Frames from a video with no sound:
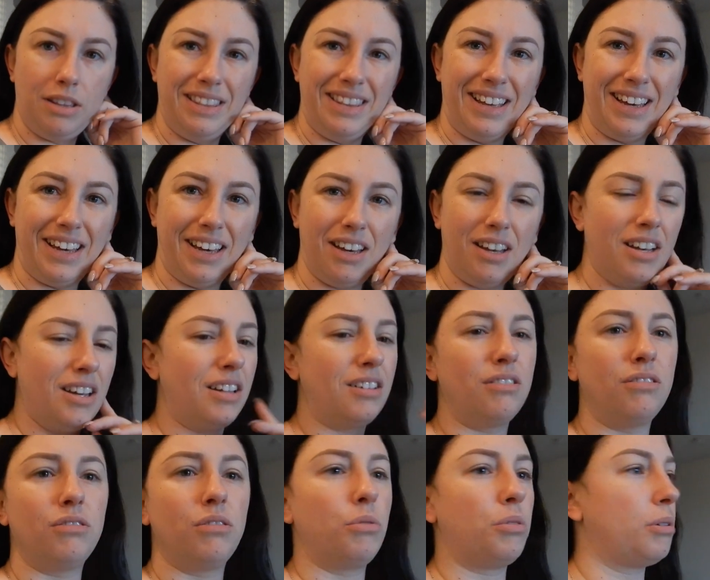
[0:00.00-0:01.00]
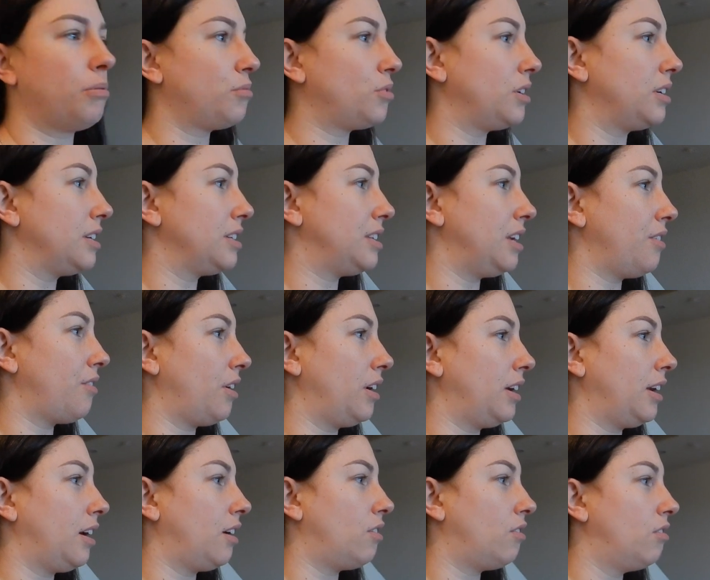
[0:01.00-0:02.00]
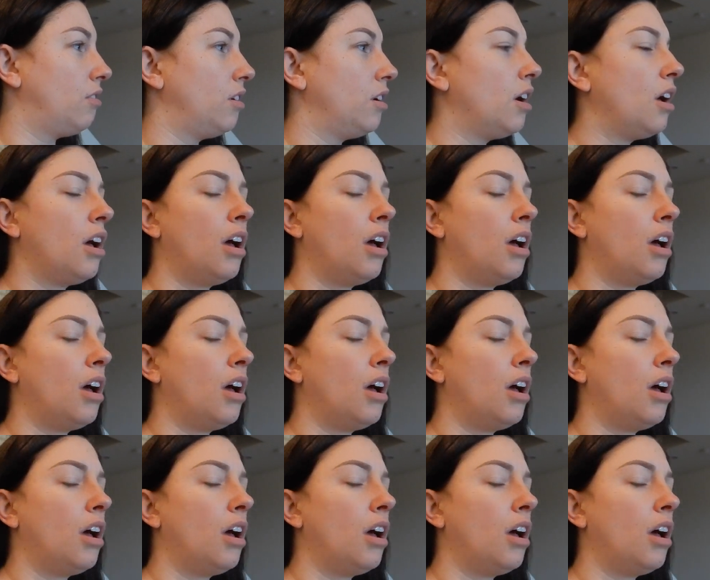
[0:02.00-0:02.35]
that, I don't know what I'm trying to say right now